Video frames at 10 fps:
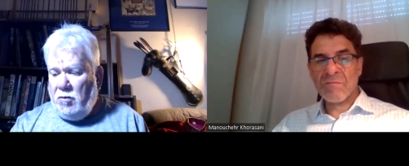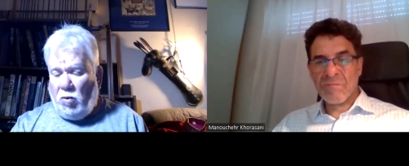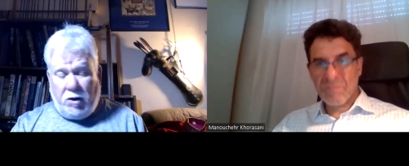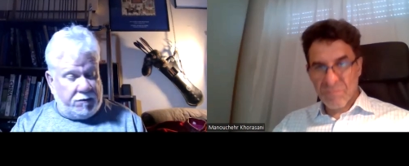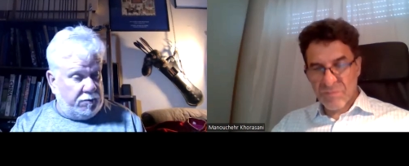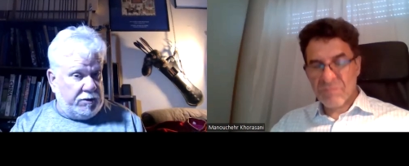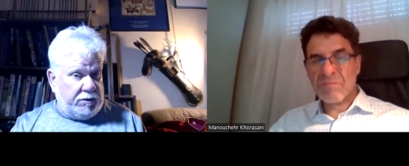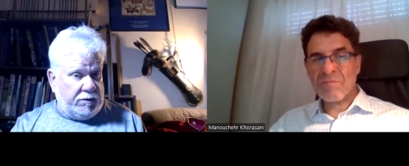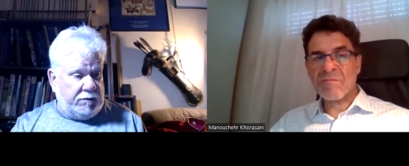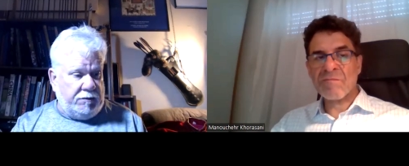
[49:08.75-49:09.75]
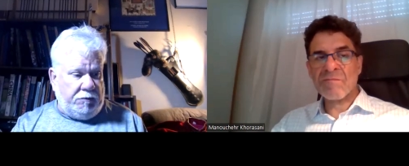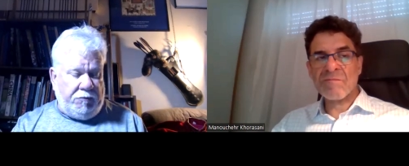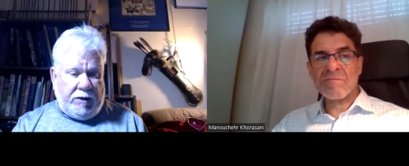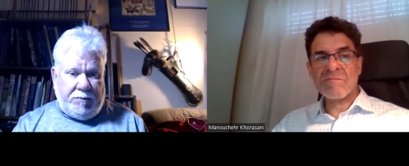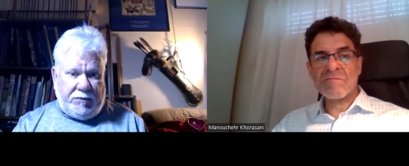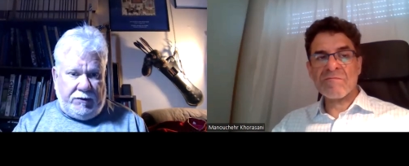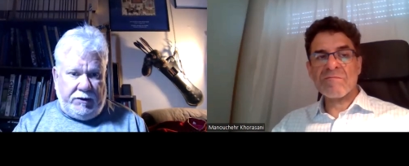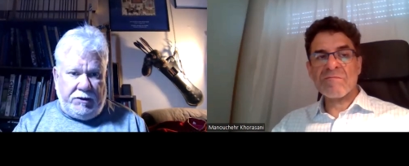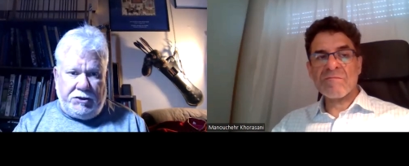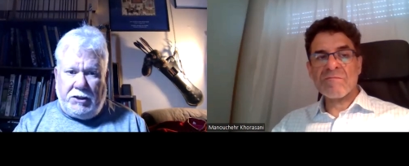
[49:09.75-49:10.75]
Speaker 1: One of them, a, a famous
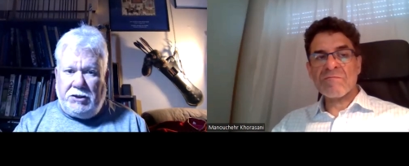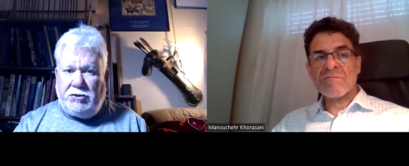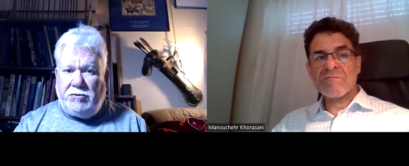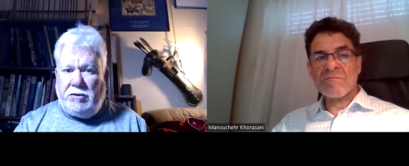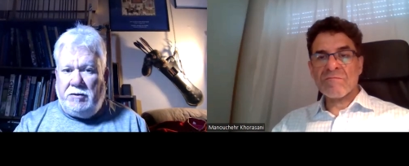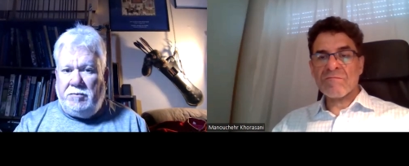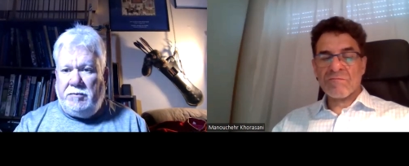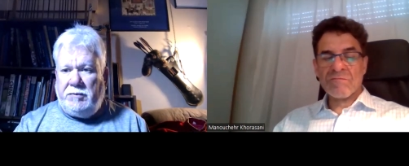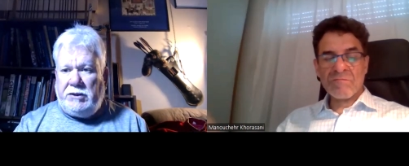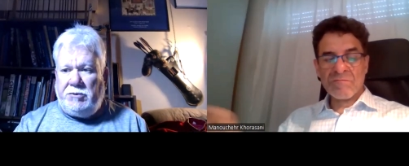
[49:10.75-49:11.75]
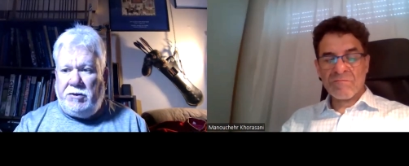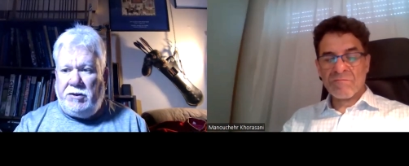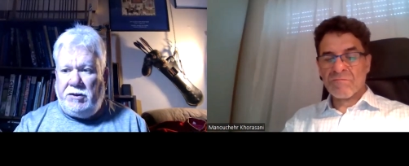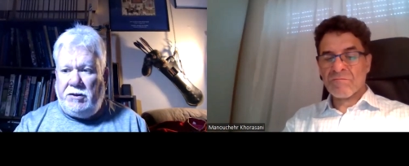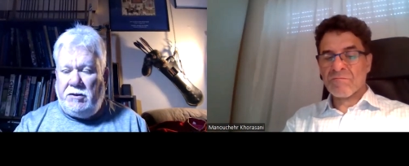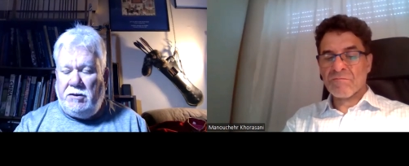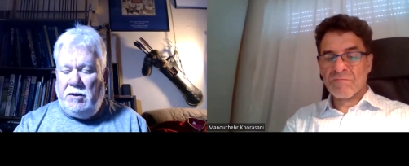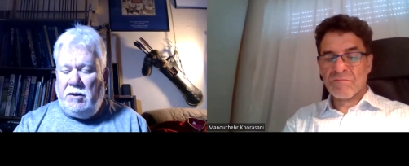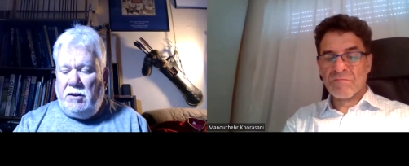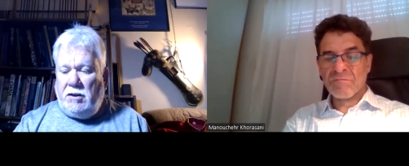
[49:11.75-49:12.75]
English archer, um, Edward Heath.
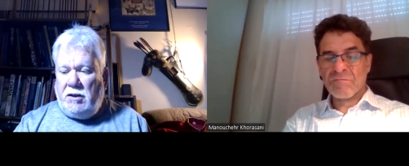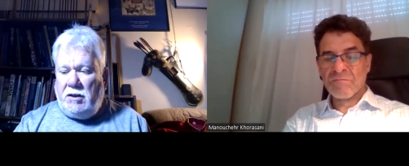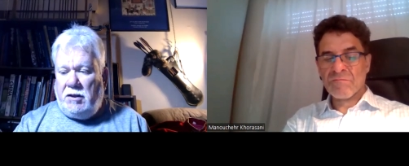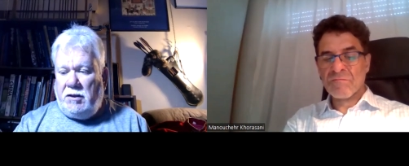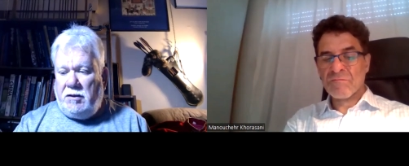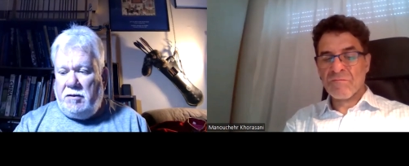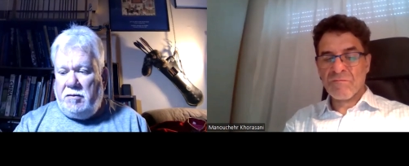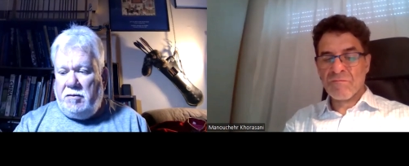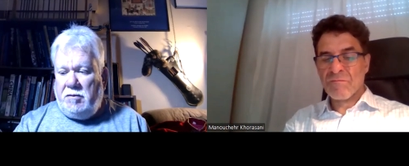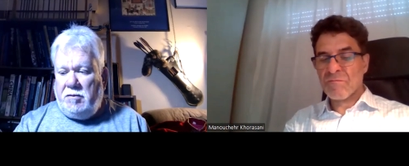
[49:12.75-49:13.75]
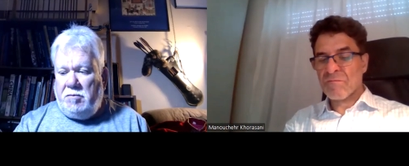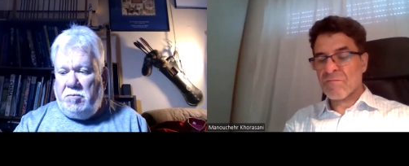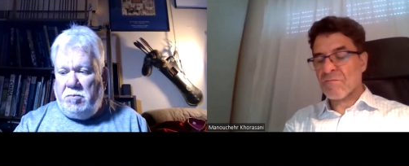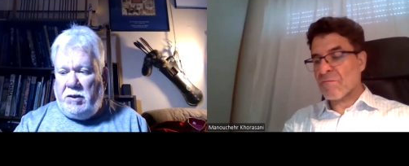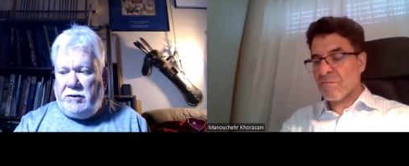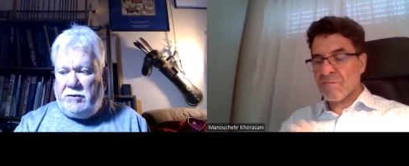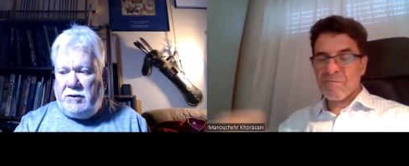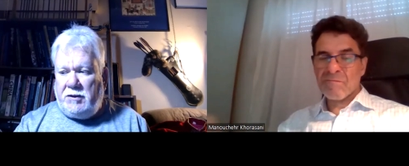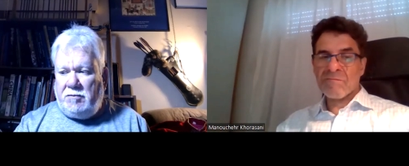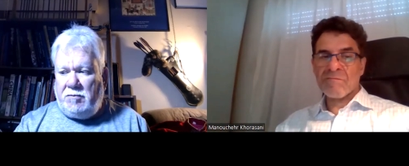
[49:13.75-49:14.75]
Uh, but
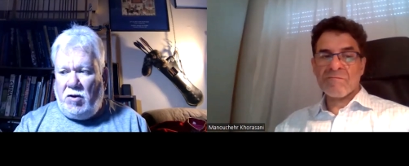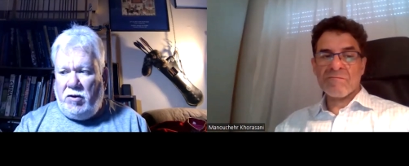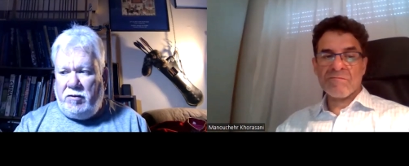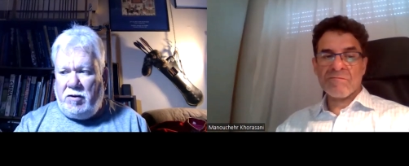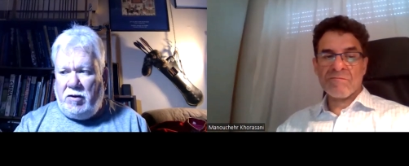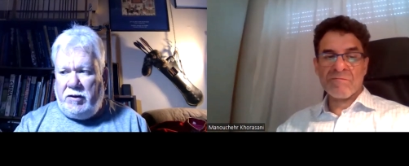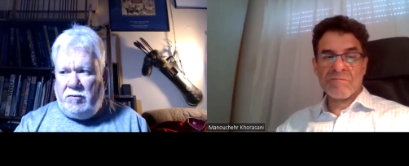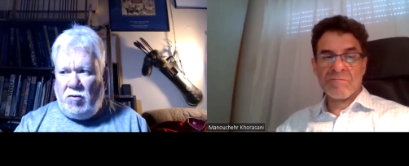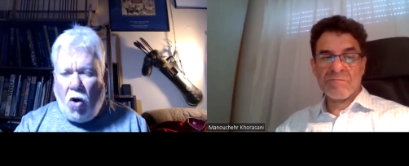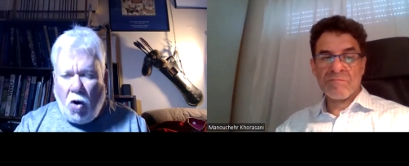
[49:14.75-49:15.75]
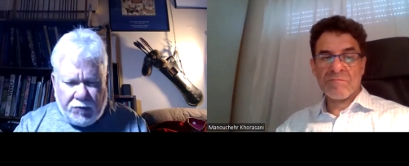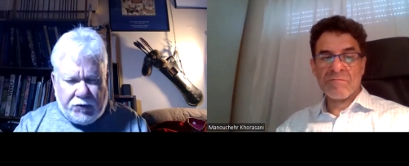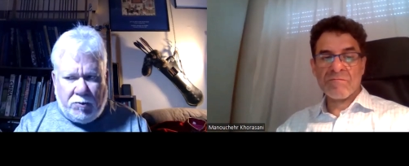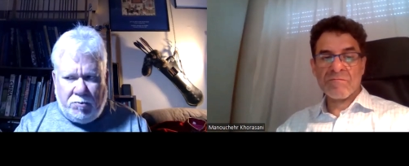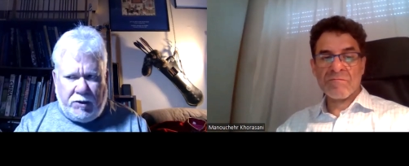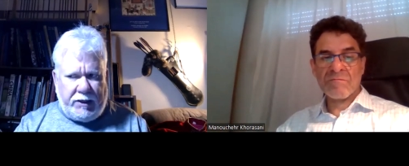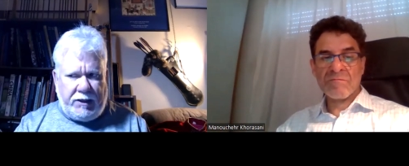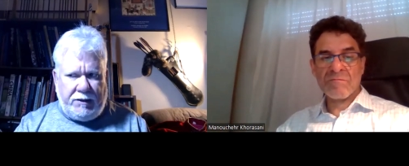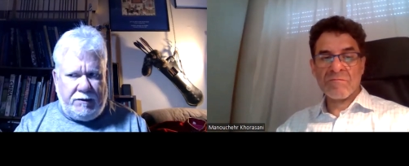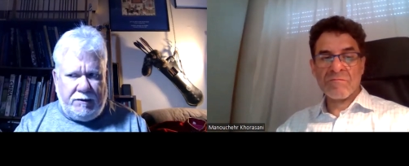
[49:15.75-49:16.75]
uh, I, I, off the top of my
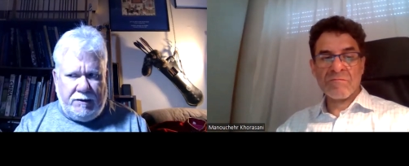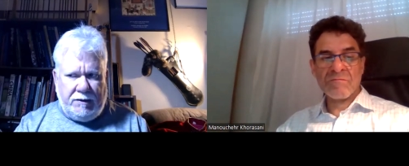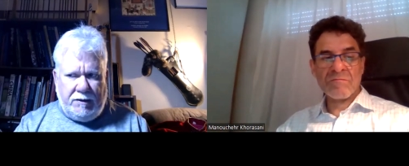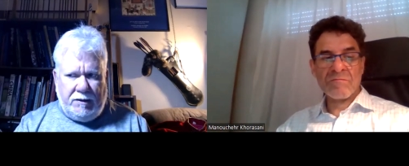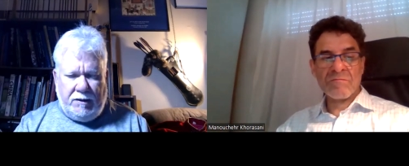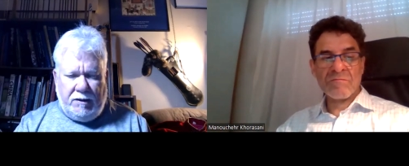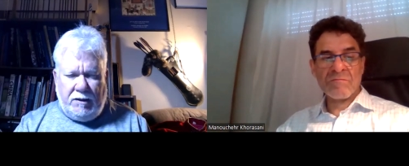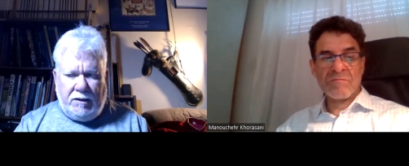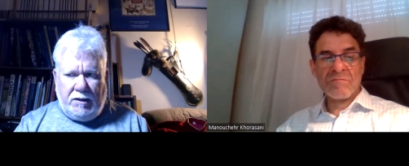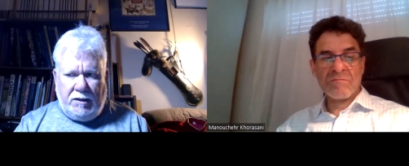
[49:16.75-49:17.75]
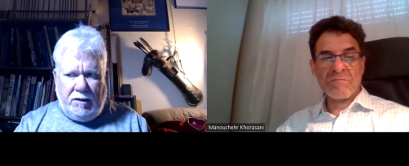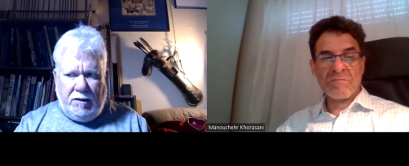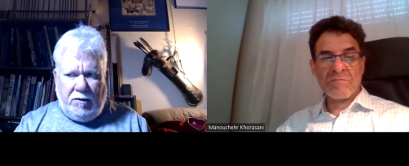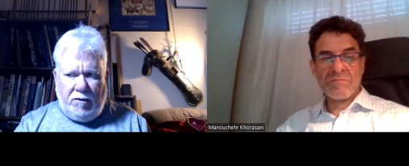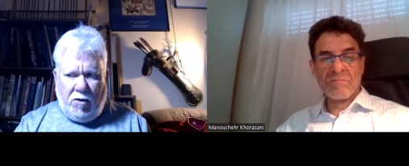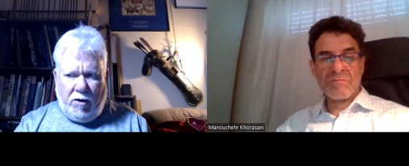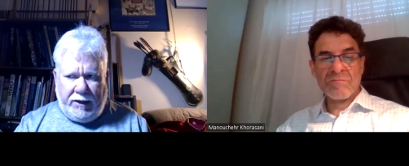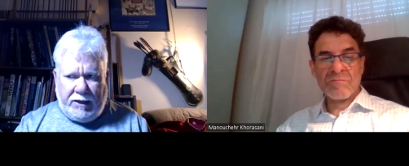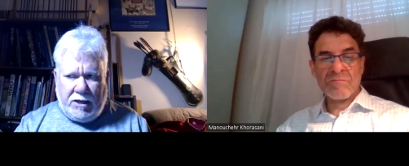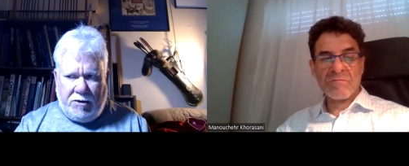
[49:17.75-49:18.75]
head, uh,
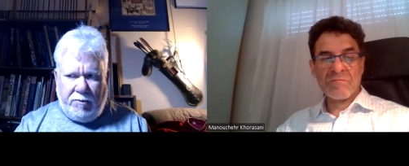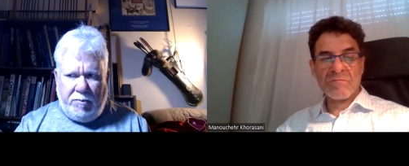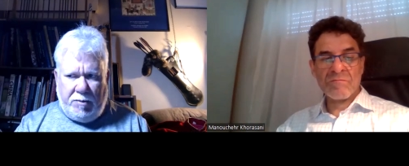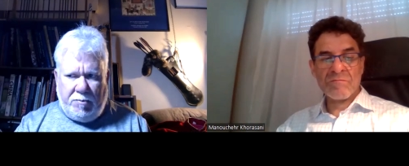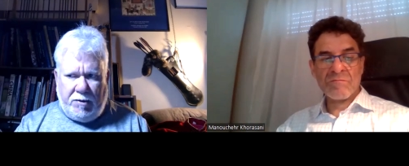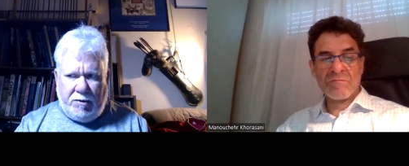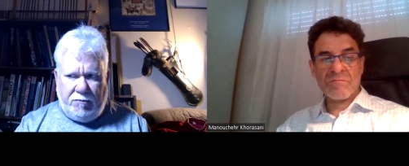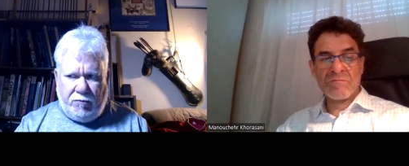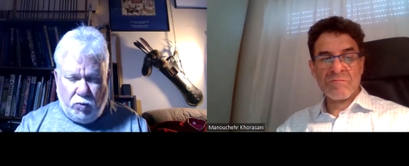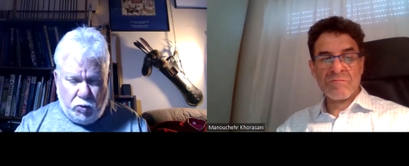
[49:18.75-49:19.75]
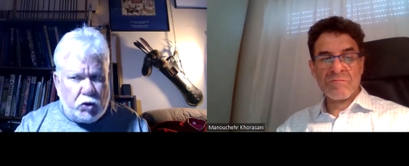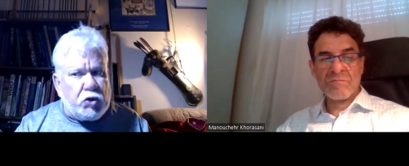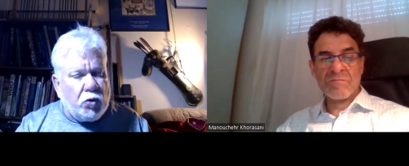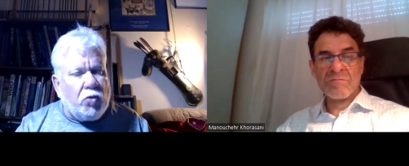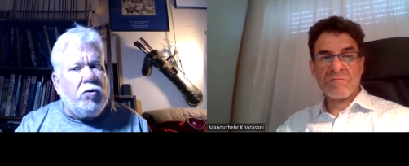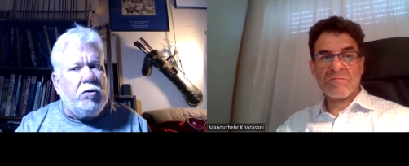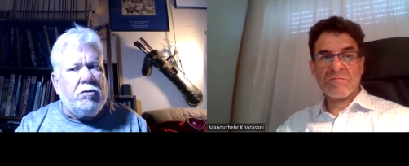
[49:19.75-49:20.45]
I can't remember for sure.